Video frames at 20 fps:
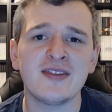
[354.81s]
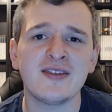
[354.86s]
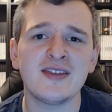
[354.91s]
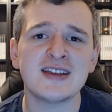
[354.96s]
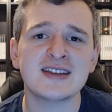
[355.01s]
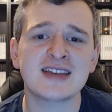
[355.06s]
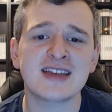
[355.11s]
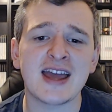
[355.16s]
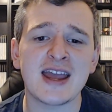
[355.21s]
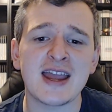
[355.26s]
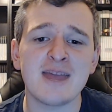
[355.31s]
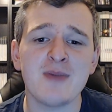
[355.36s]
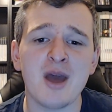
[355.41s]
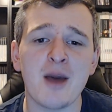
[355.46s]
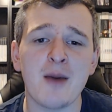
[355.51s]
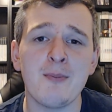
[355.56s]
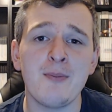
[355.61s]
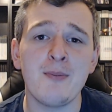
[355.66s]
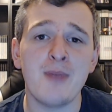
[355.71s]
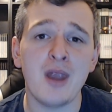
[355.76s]
Then this
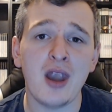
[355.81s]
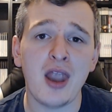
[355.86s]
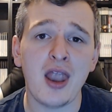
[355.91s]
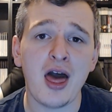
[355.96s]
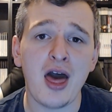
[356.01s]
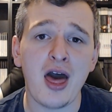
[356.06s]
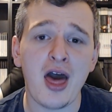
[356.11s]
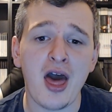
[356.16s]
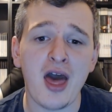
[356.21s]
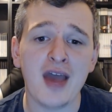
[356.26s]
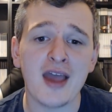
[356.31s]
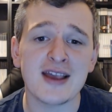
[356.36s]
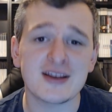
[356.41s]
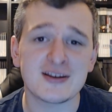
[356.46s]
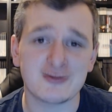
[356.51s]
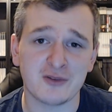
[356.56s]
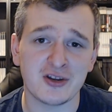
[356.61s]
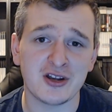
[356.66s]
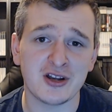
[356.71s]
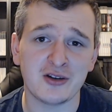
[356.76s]
game, Blur,
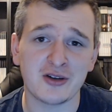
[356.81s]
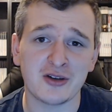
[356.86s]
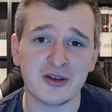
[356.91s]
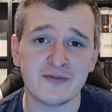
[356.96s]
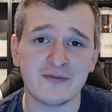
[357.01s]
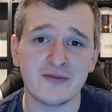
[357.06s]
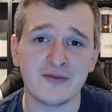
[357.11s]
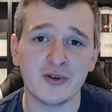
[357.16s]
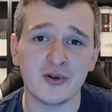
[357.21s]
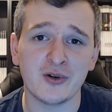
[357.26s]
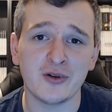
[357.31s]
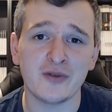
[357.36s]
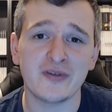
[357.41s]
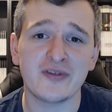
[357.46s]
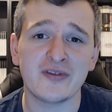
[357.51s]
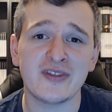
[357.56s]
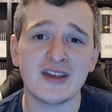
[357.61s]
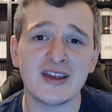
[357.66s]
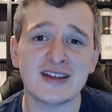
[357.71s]
is what you're looking for.